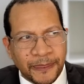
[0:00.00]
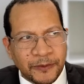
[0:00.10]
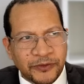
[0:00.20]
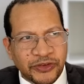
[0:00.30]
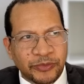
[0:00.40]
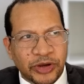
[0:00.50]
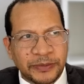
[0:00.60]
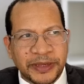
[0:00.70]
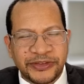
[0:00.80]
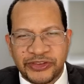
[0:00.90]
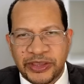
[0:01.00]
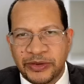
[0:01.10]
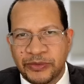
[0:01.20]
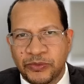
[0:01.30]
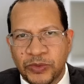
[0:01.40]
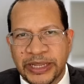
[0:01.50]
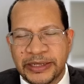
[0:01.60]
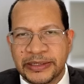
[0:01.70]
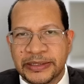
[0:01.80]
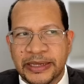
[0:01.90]
someone may say,
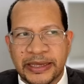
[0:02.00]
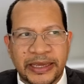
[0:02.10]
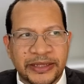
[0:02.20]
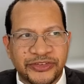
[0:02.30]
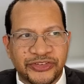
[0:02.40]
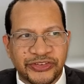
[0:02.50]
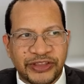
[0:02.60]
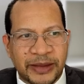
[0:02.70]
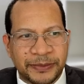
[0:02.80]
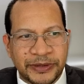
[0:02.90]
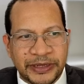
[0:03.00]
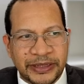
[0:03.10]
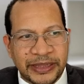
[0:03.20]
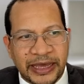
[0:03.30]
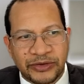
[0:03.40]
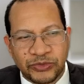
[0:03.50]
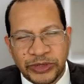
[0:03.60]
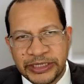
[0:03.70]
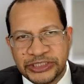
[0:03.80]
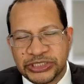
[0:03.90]
well, it just happened in that
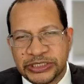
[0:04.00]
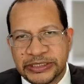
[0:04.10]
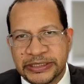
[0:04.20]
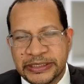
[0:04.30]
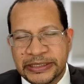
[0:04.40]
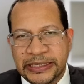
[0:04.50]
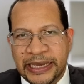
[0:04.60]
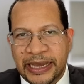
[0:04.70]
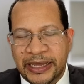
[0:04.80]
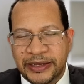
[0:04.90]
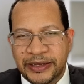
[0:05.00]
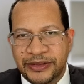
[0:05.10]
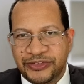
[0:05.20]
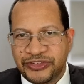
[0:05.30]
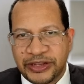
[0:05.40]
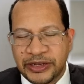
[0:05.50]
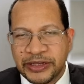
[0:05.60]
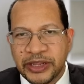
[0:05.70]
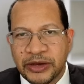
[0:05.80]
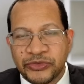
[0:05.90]
region and it's settling down,